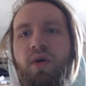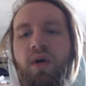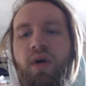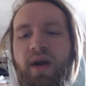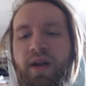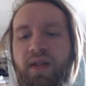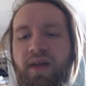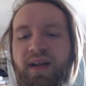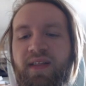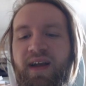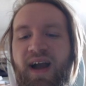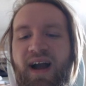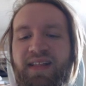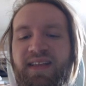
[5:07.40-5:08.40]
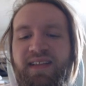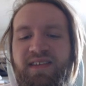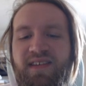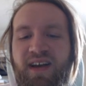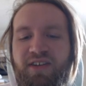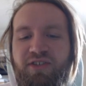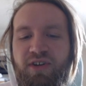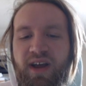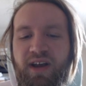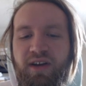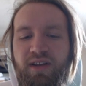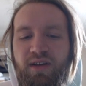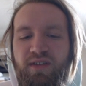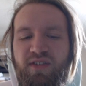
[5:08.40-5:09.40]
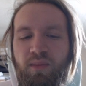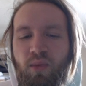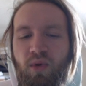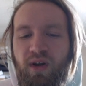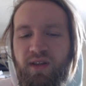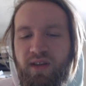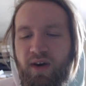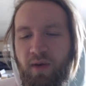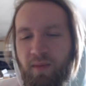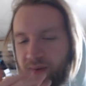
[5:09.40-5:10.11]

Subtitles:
And like I think this extra deck could use some work though.